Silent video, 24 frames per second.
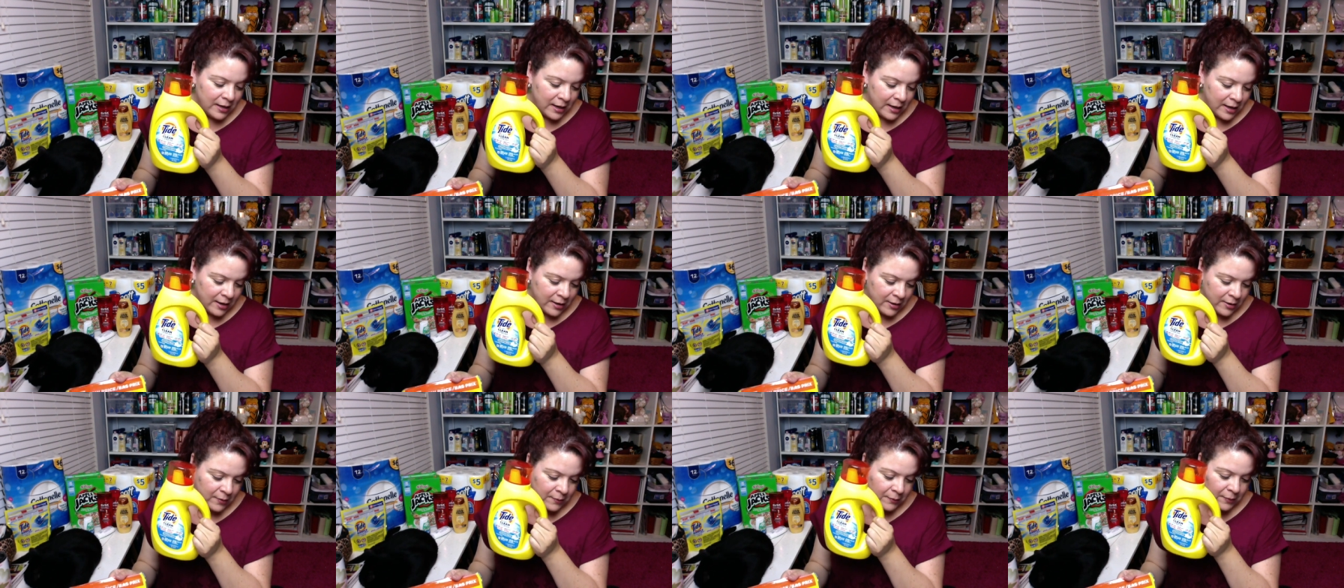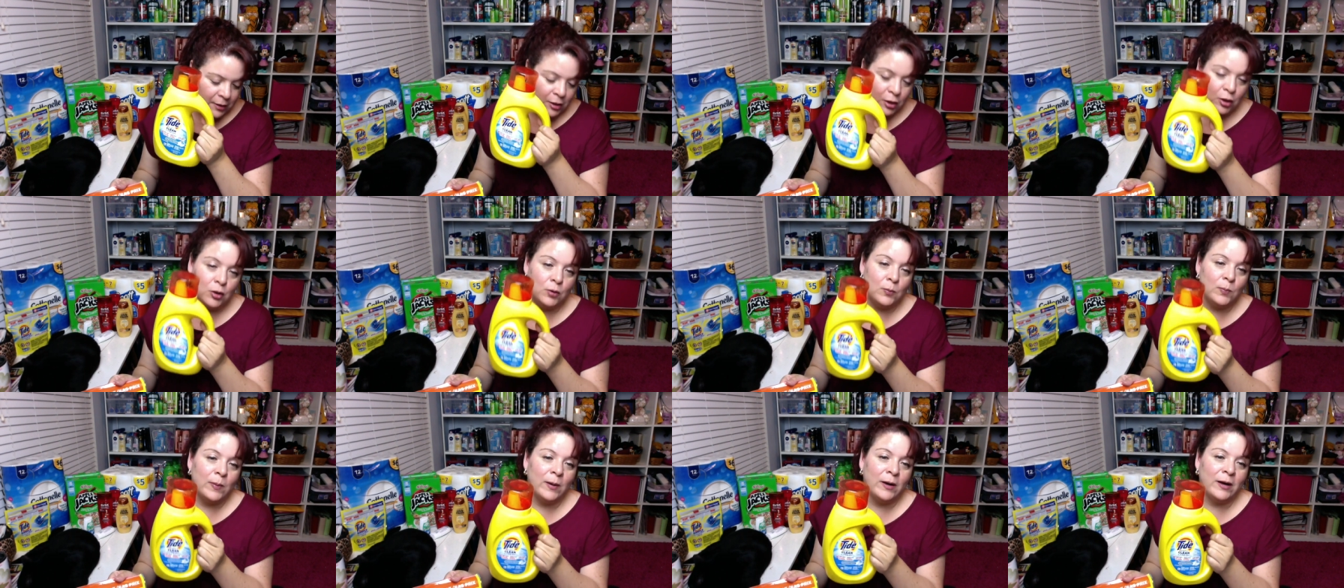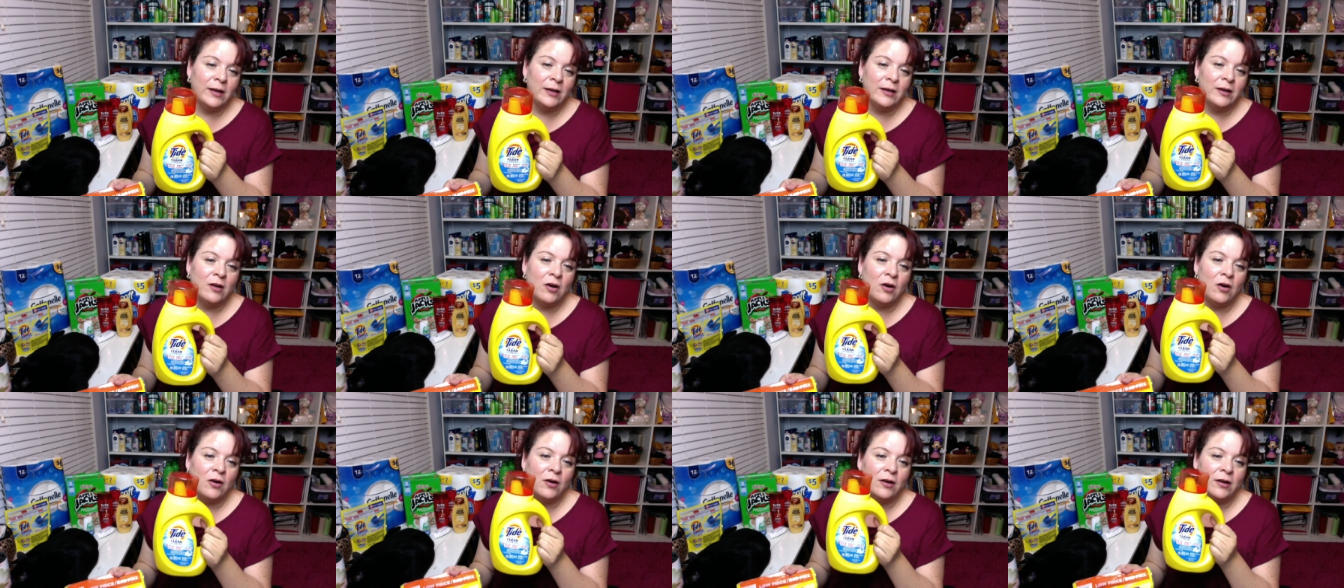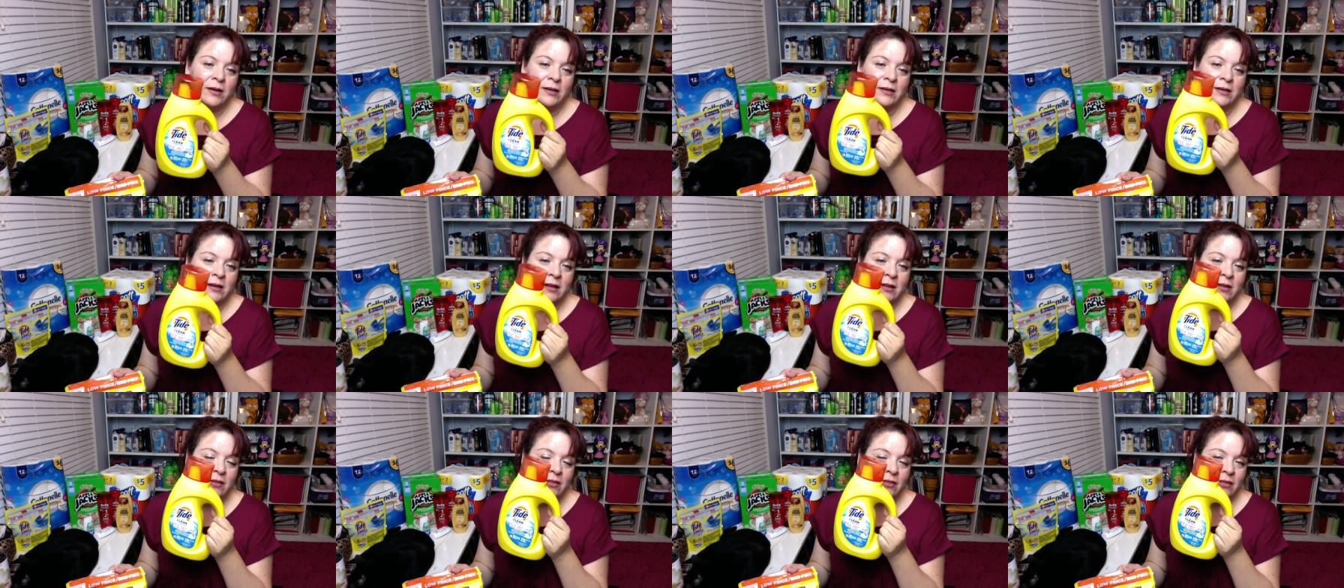um, coupon on
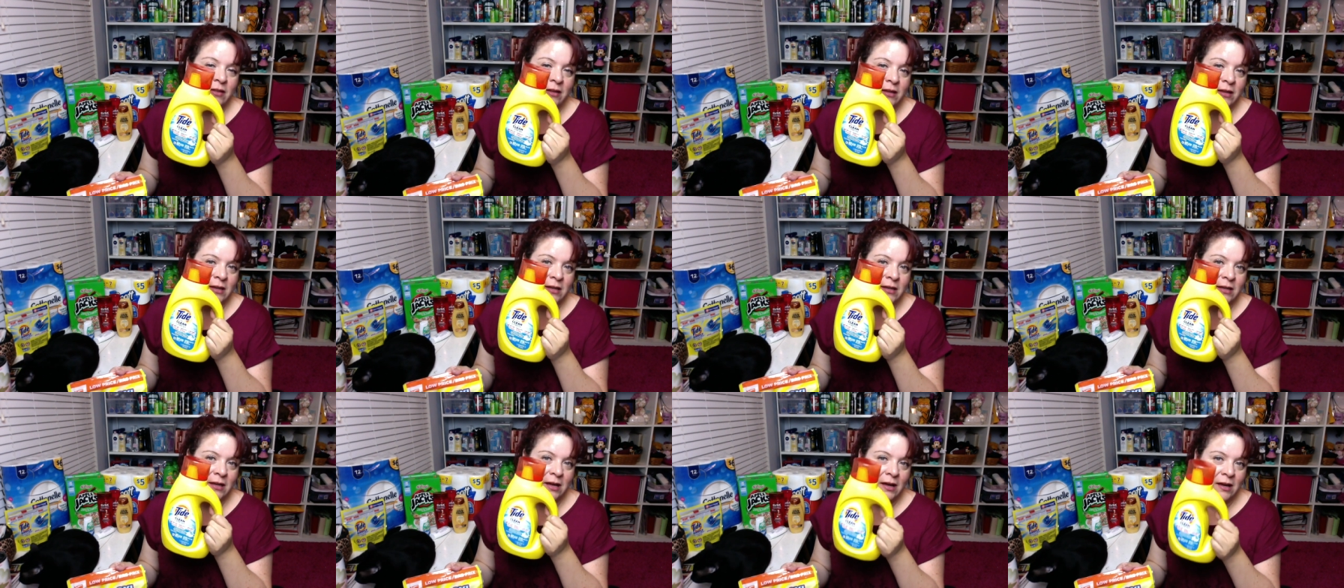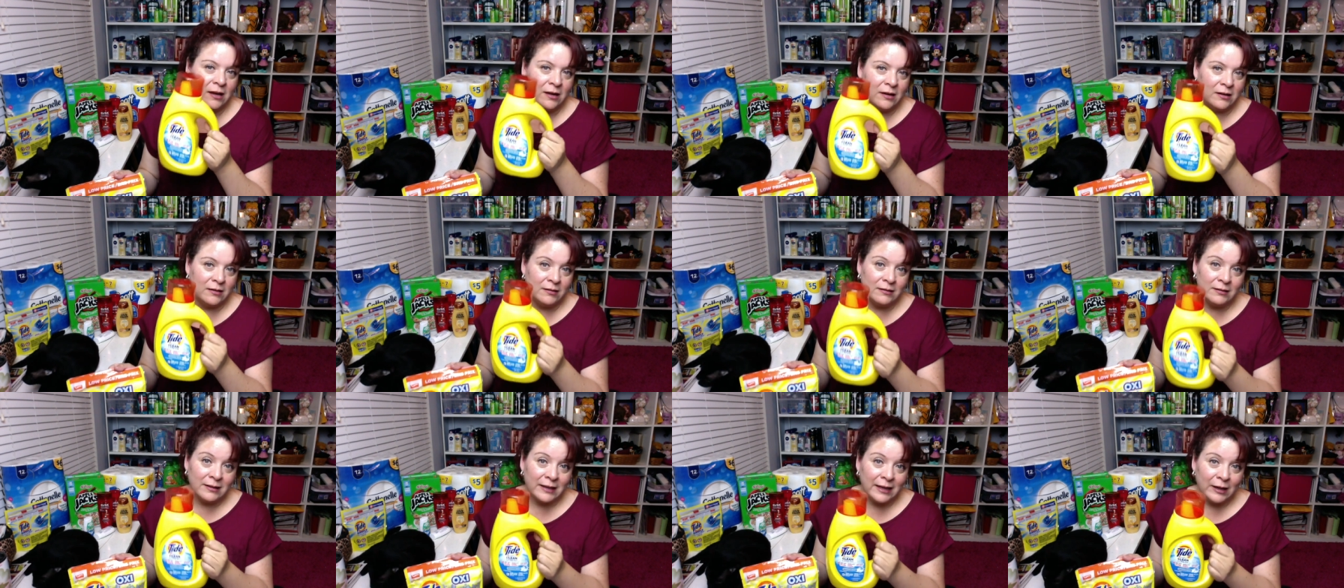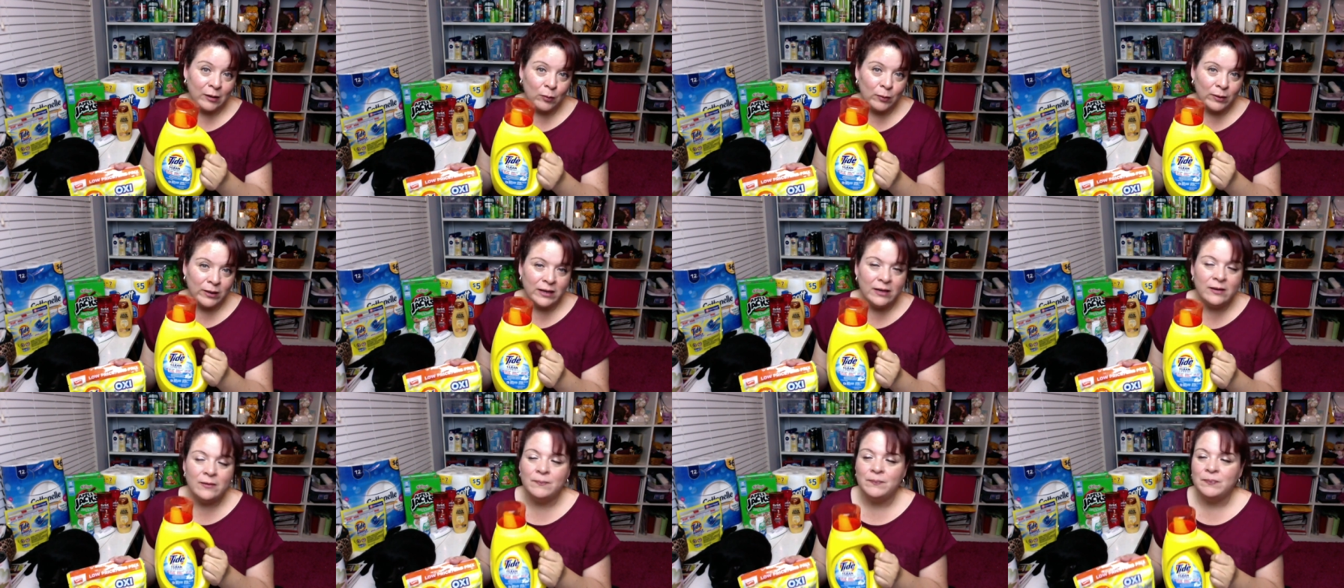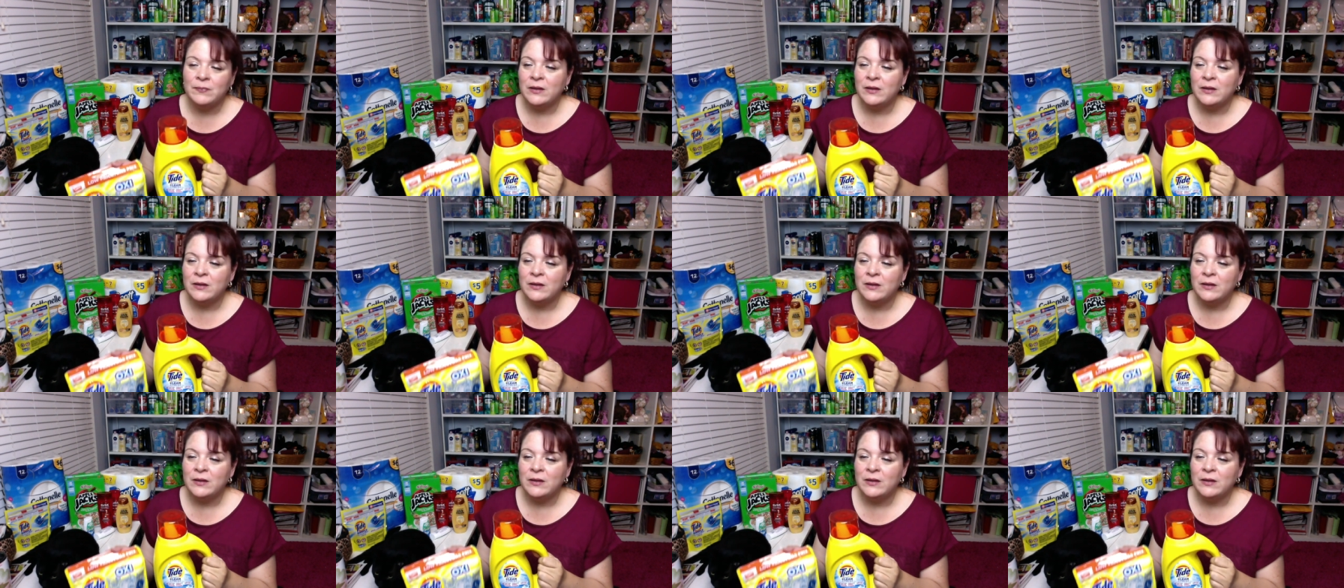the uh, liquid.